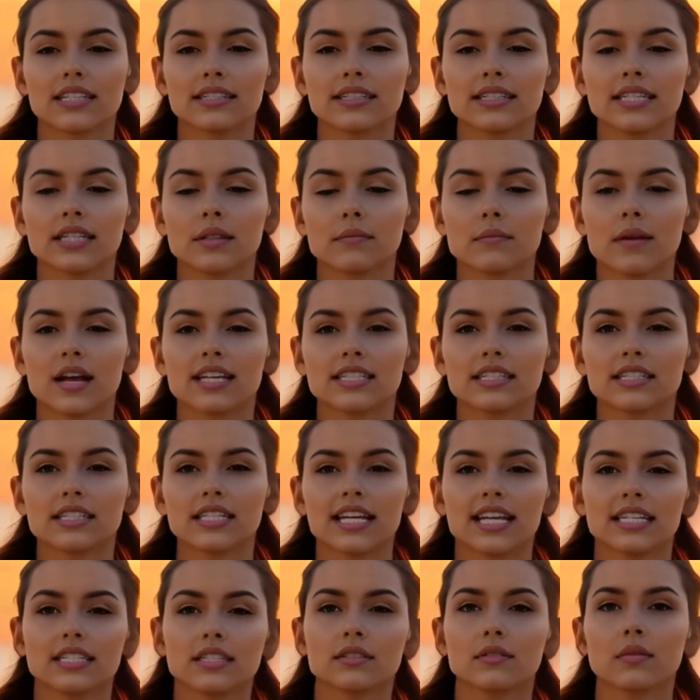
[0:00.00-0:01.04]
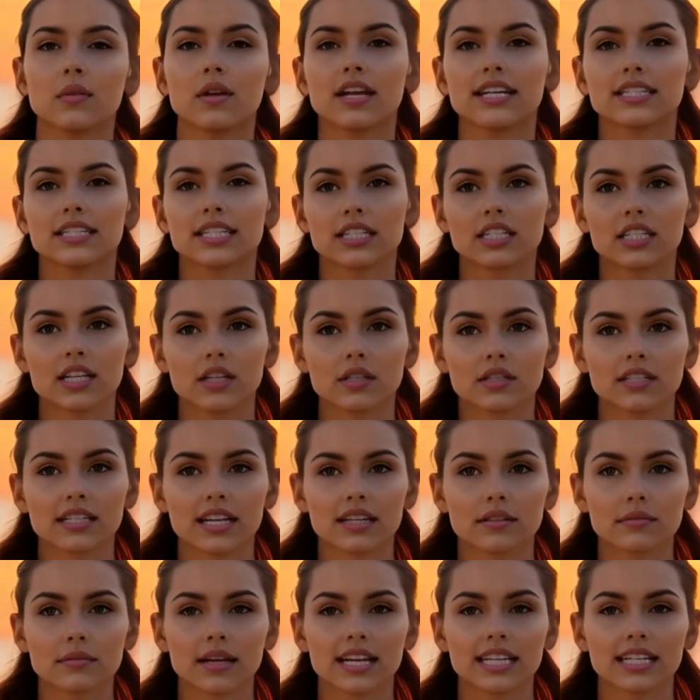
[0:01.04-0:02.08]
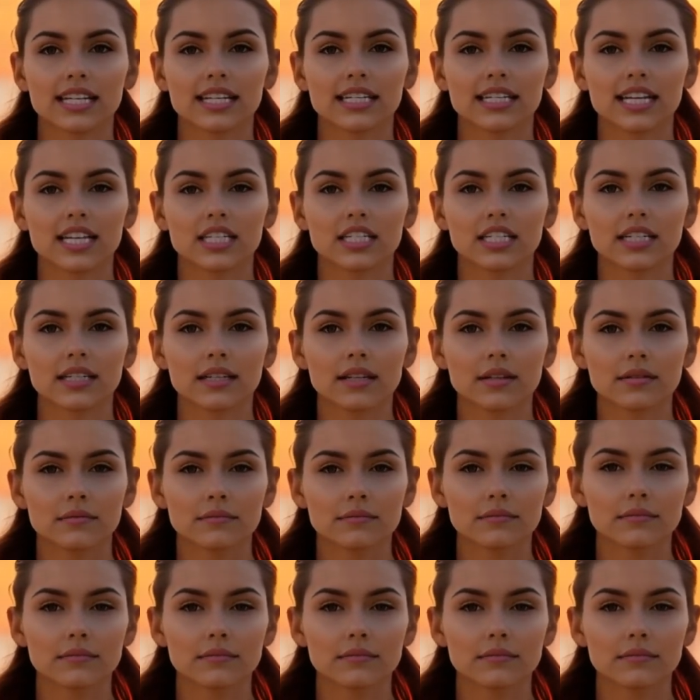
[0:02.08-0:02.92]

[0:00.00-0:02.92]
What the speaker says: this mindset of gratitude and recognition?